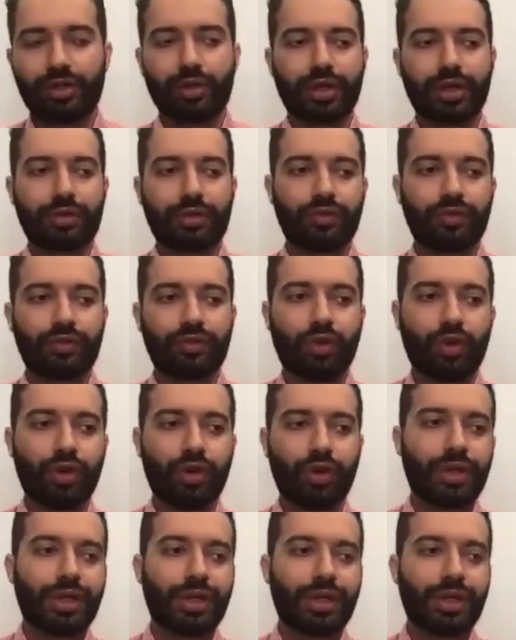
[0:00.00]
Looking
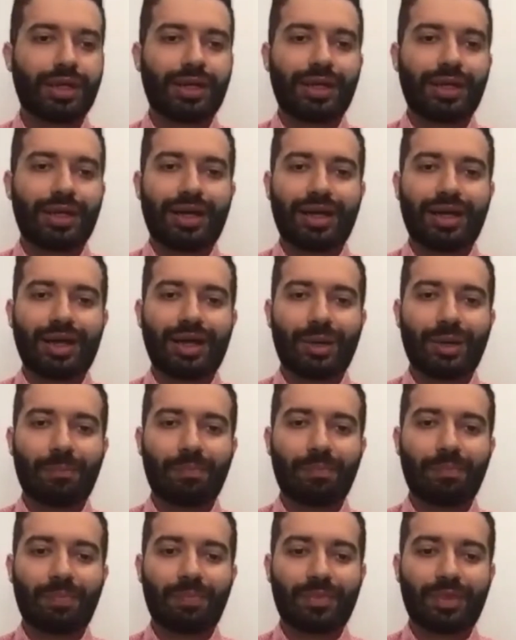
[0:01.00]
for
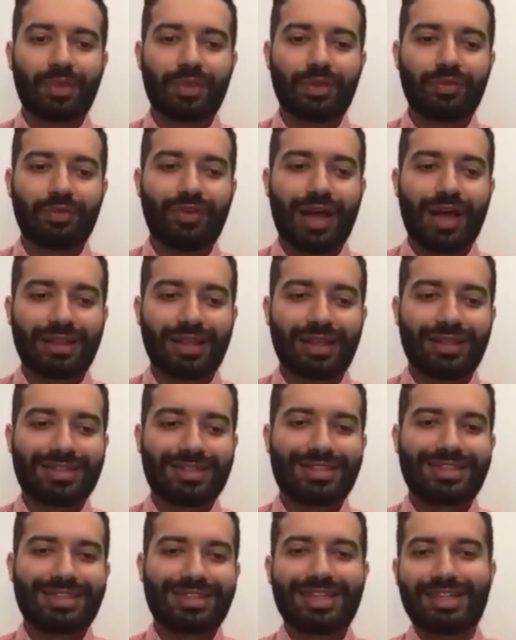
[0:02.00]
the fact that
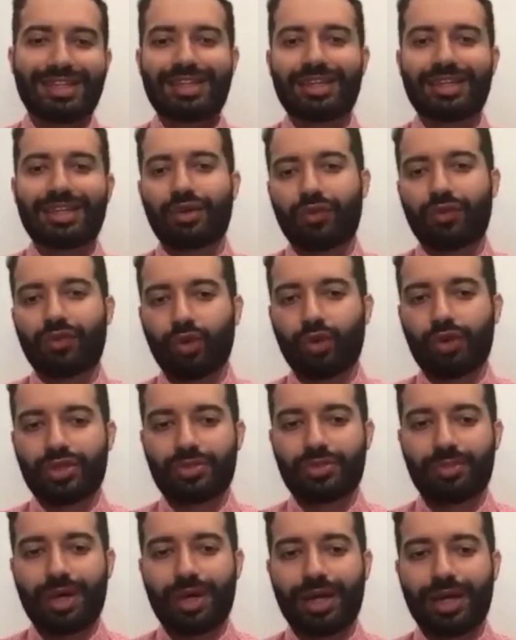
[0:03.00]
CT of lower
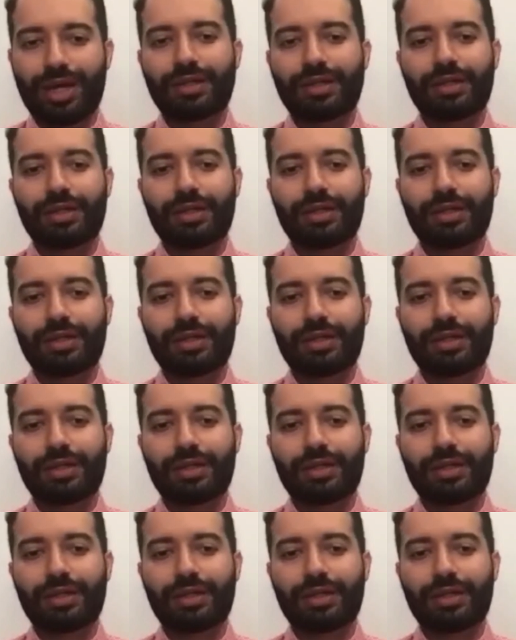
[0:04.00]
spine,